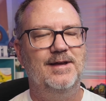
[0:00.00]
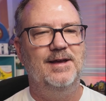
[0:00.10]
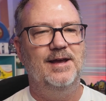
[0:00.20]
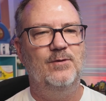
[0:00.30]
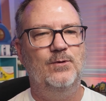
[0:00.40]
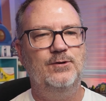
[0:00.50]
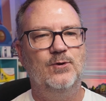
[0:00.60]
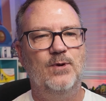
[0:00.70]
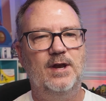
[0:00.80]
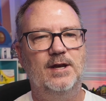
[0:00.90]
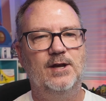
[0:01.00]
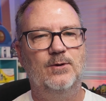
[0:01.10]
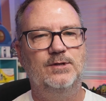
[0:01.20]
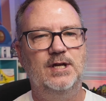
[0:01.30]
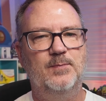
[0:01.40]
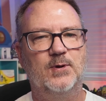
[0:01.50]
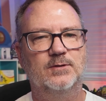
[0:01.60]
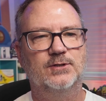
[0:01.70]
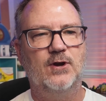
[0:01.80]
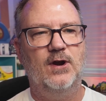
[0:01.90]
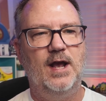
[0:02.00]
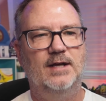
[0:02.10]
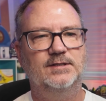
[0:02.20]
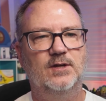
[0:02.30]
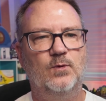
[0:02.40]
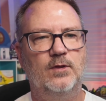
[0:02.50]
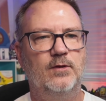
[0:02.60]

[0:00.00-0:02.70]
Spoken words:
And when you're ready to go deeper and start asking whether